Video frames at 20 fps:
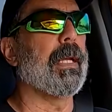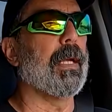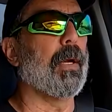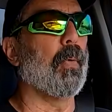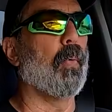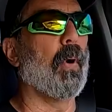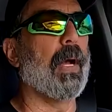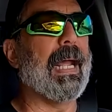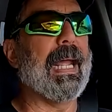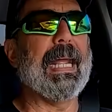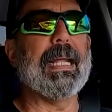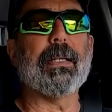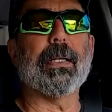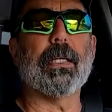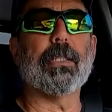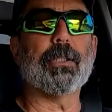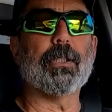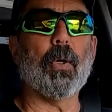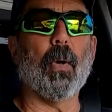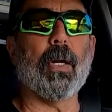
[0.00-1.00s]
in a way
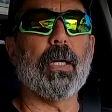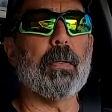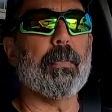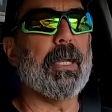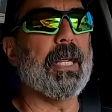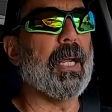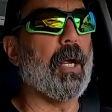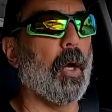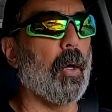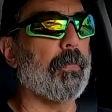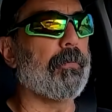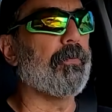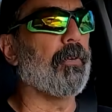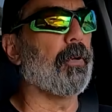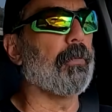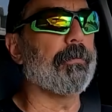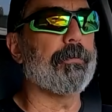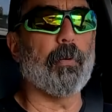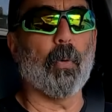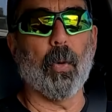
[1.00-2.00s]
that is going to be
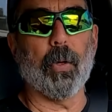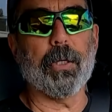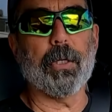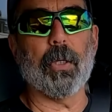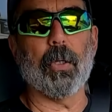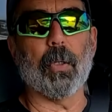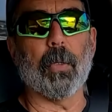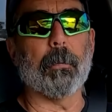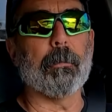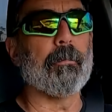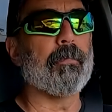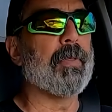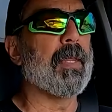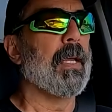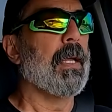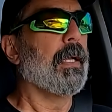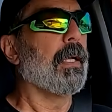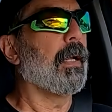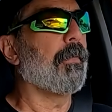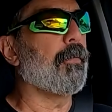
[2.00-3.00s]
helpful for you.
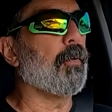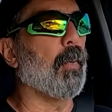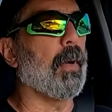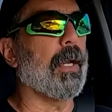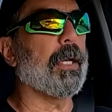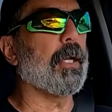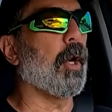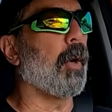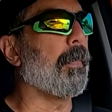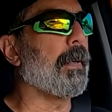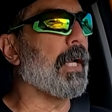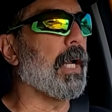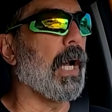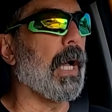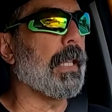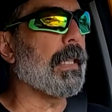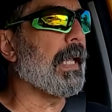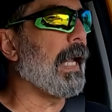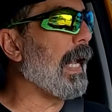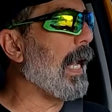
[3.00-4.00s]
Now, if you want to go
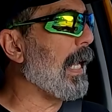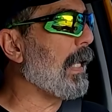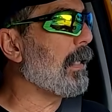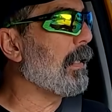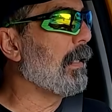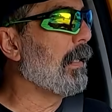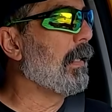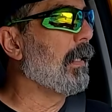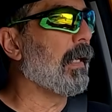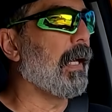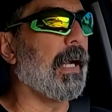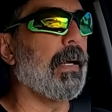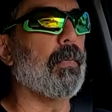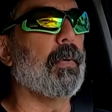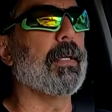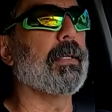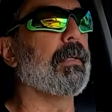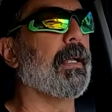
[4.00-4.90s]
beyond that, I would